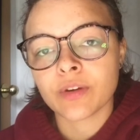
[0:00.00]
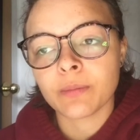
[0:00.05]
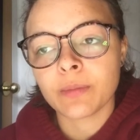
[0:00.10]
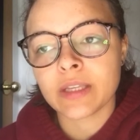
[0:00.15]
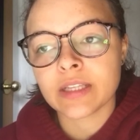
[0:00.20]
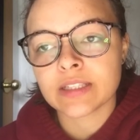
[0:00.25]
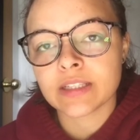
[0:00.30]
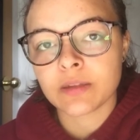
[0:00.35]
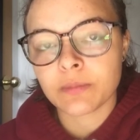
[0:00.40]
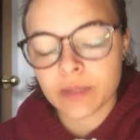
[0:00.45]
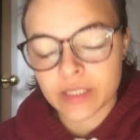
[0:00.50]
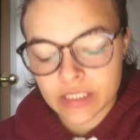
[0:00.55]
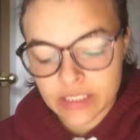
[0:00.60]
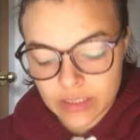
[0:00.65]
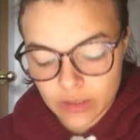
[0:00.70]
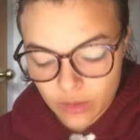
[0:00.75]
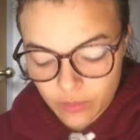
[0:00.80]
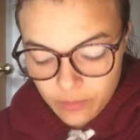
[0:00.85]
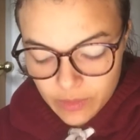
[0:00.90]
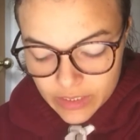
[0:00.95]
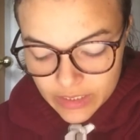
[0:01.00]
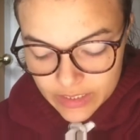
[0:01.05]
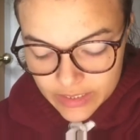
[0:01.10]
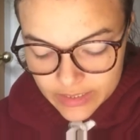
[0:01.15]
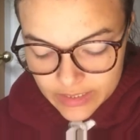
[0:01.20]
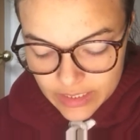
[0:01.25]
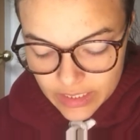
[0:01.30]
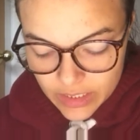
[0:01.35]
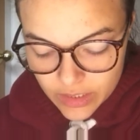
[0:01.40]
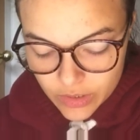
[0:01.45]
me isn't a big deal because
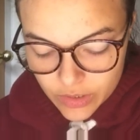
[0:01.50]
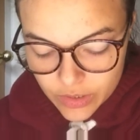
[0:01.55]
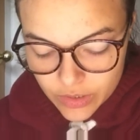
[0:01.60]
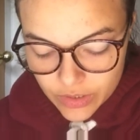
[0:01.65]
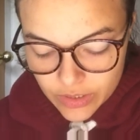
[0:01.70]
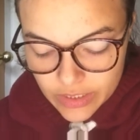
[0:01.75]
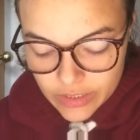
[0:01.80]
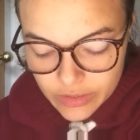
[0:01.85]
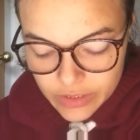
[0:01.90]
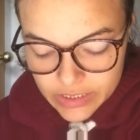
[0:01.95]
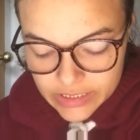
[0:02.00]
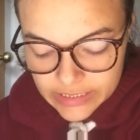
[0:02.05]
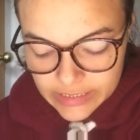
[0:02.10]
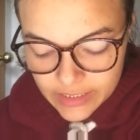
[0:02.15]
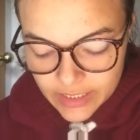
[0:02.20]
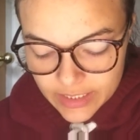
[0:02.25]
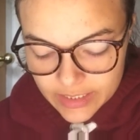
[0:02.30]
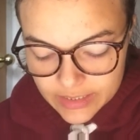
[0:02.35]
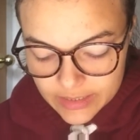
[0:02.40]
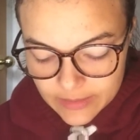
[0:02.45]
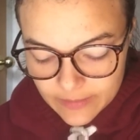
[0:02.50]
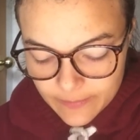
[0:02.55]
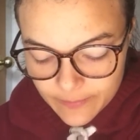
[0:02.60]
it literally looks like this.